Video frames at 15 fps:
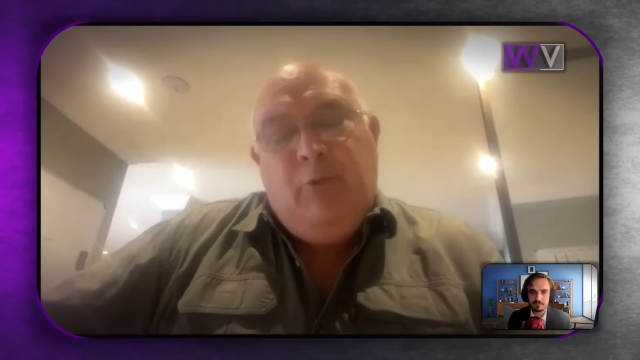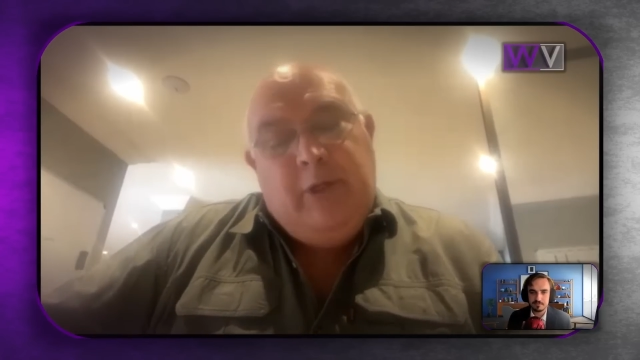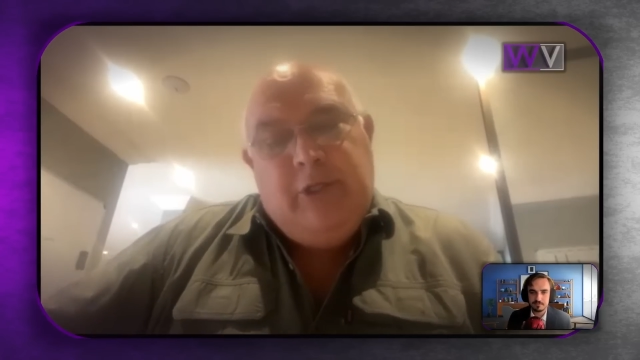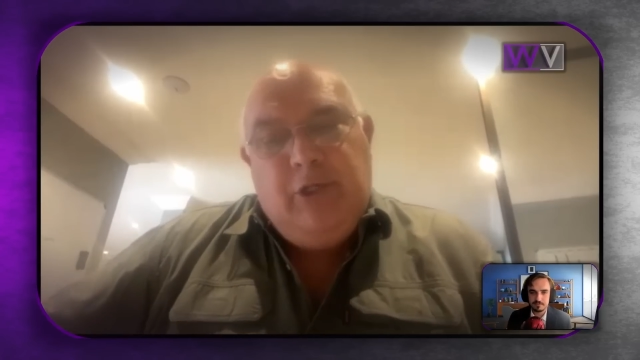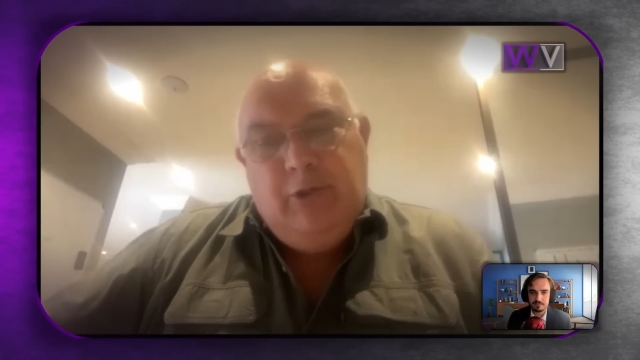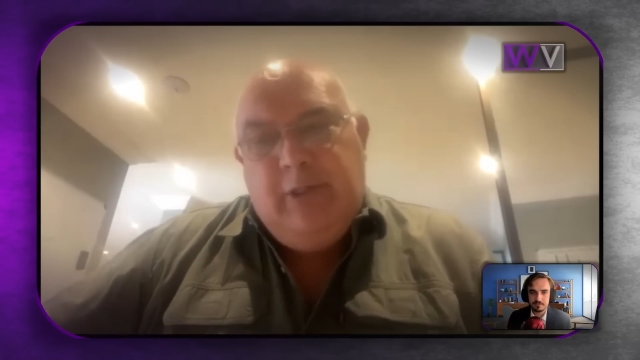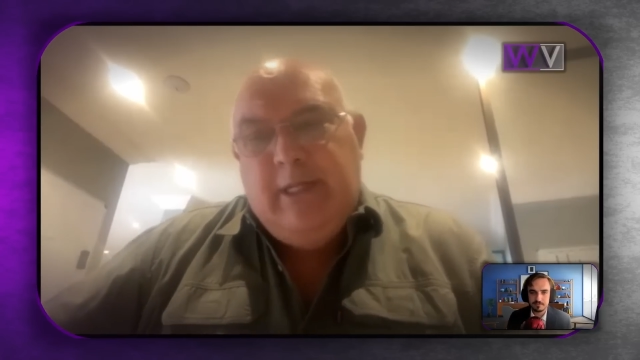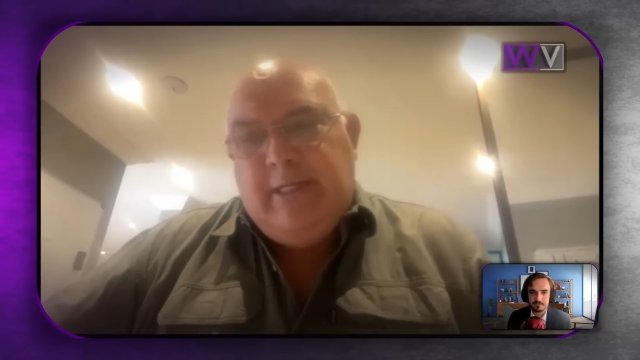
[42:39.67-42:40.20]
we
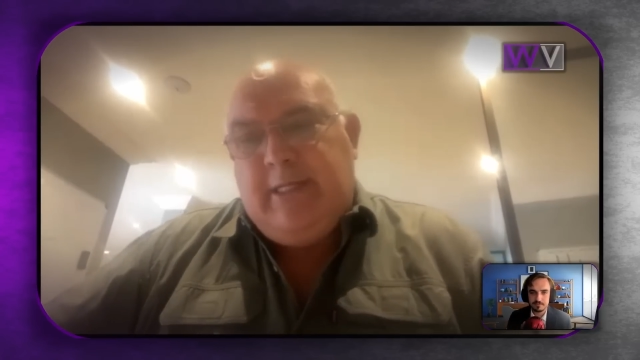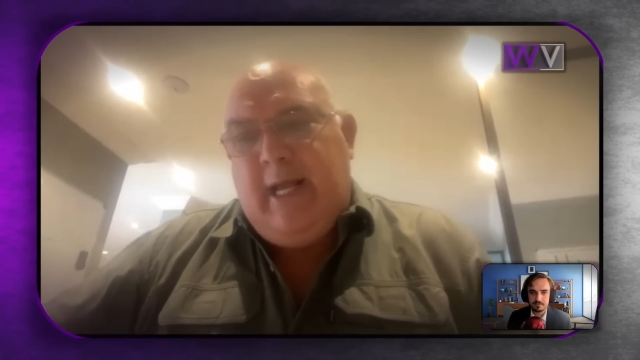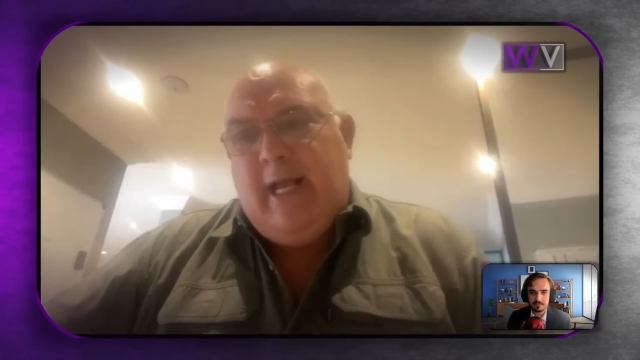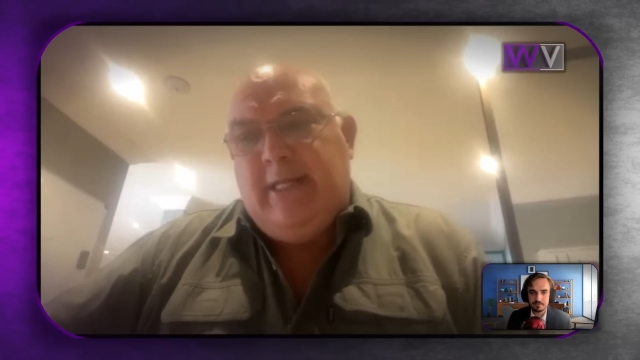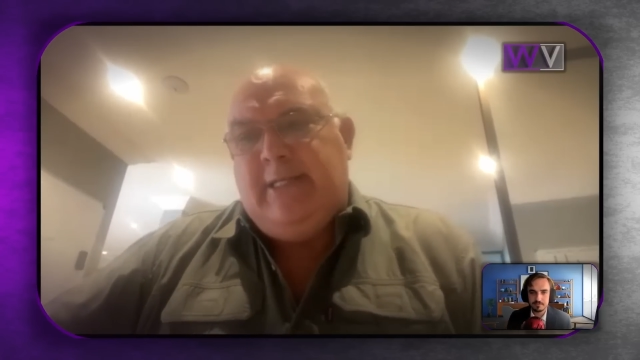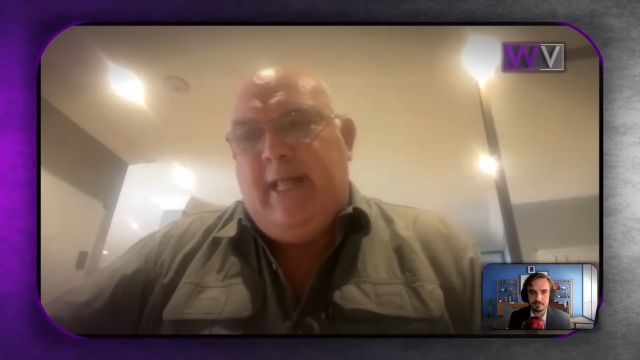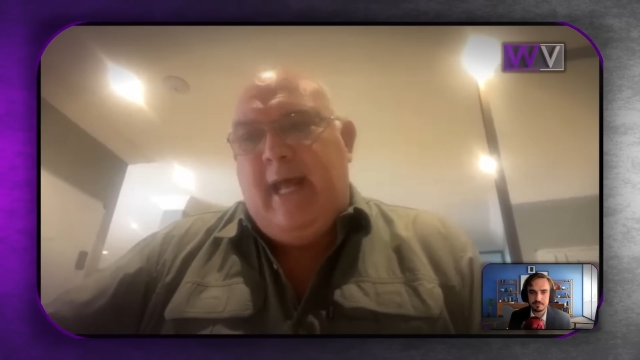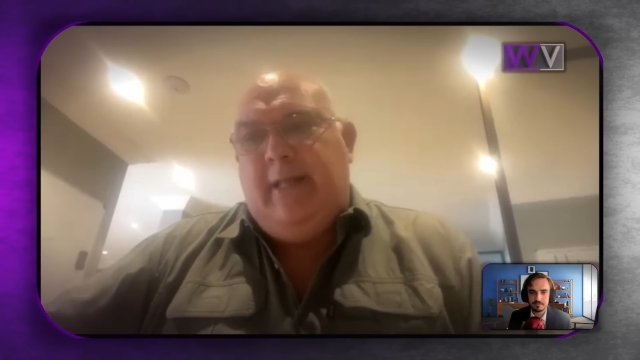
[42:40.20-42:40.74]
should
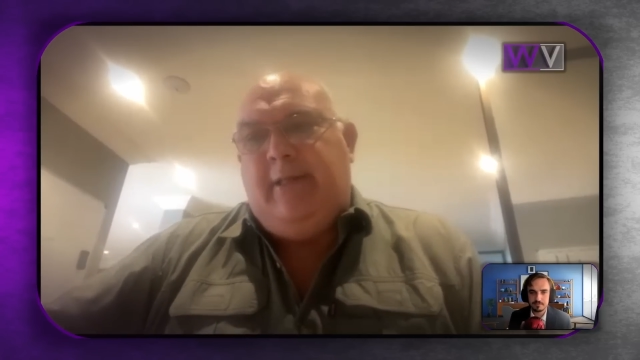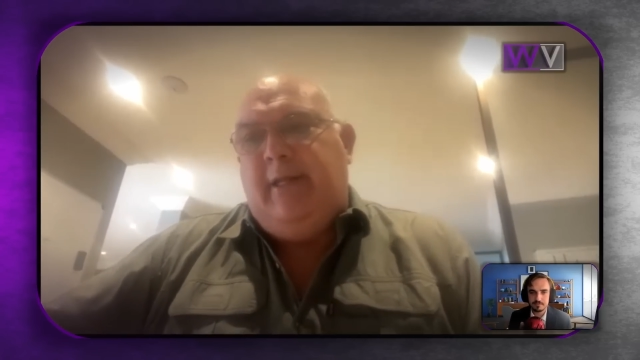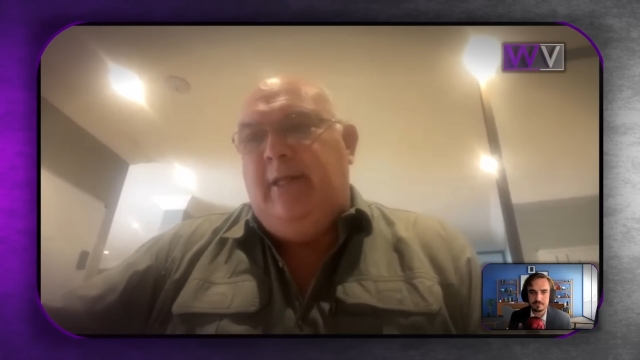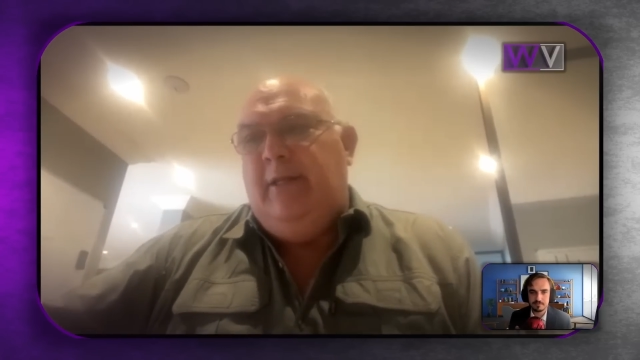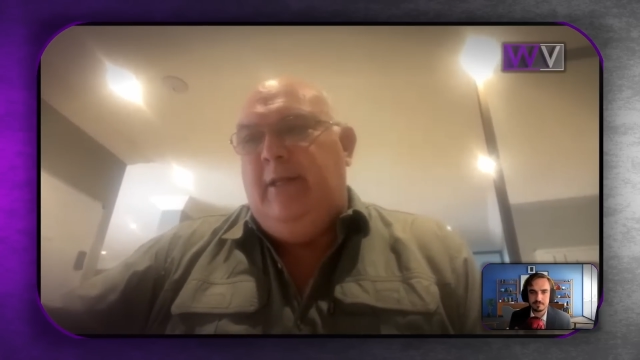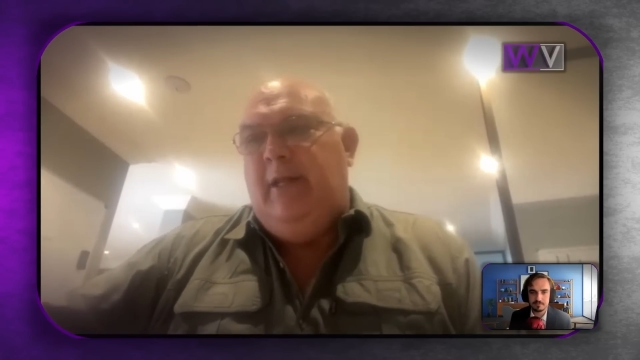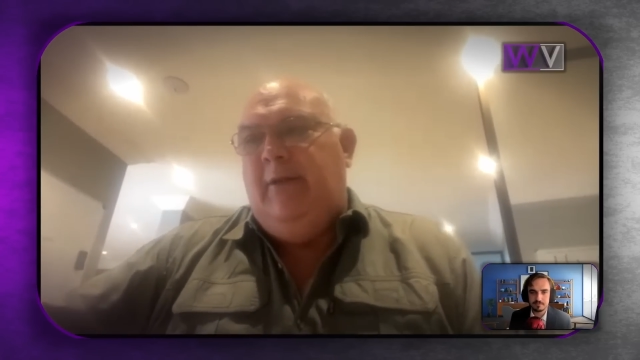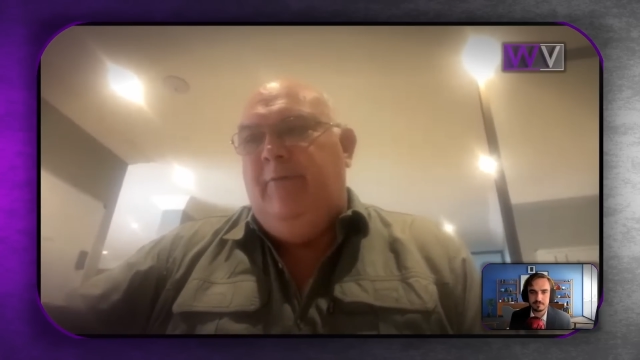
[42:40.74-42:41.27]
discuss that
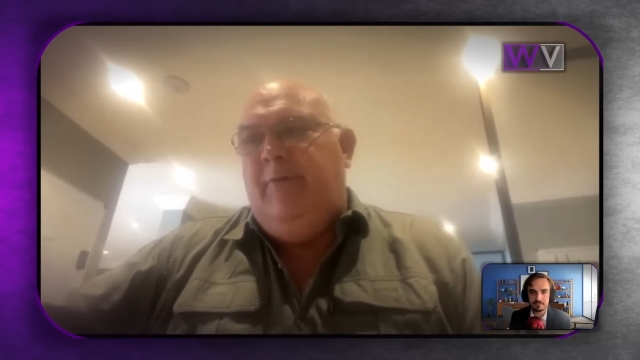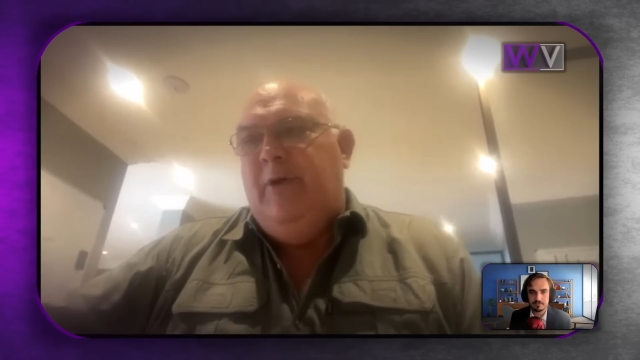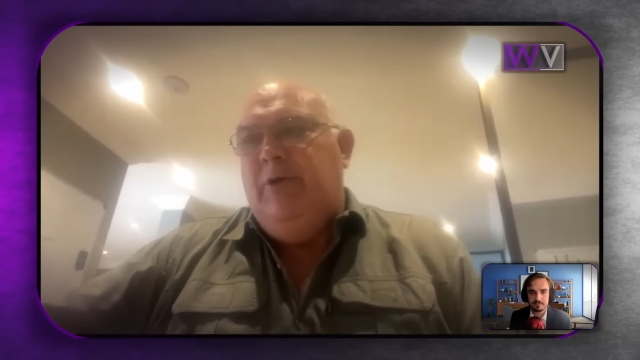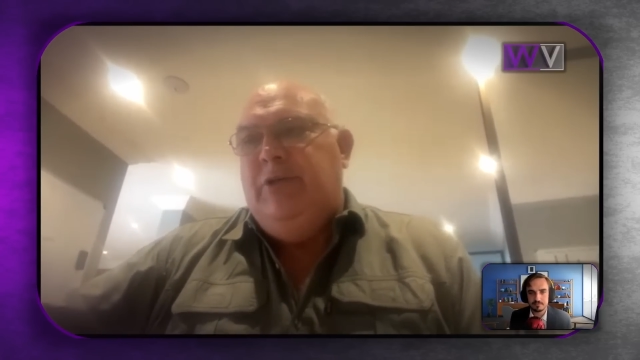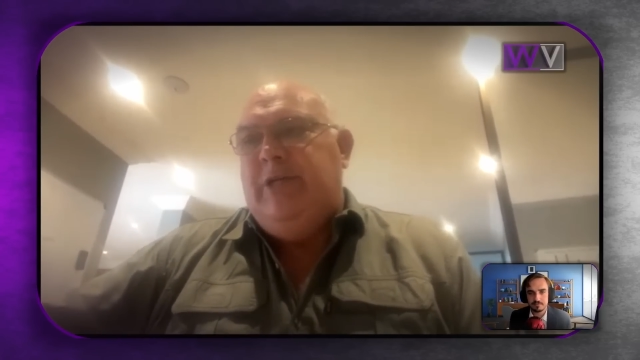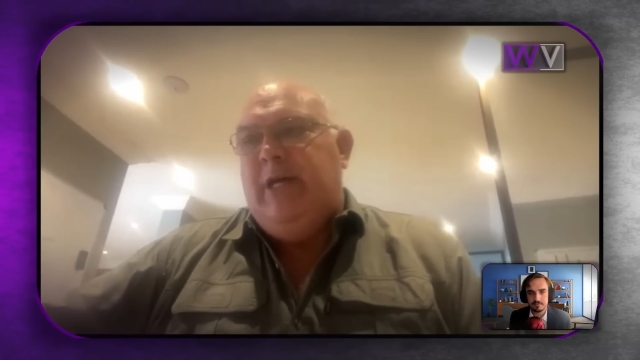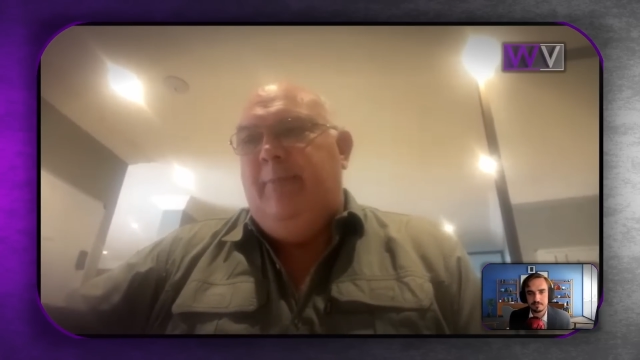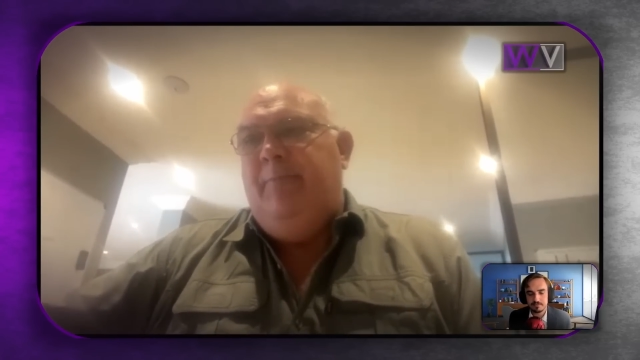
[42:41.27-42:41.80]
in
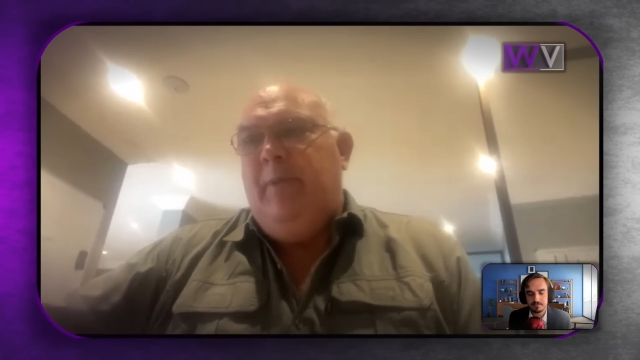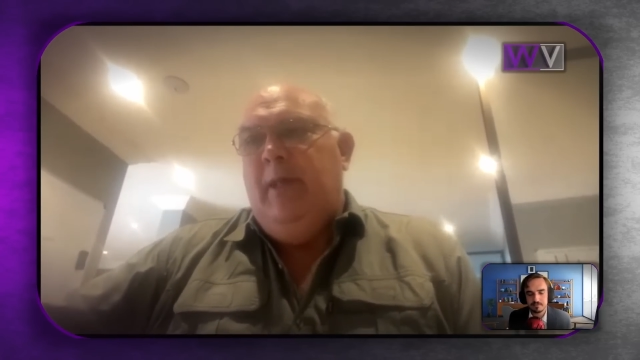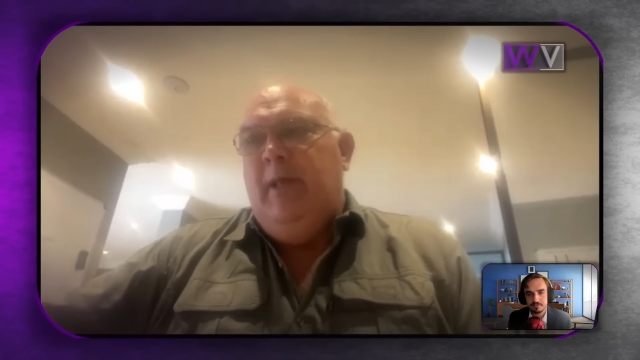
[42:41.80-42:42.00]
future.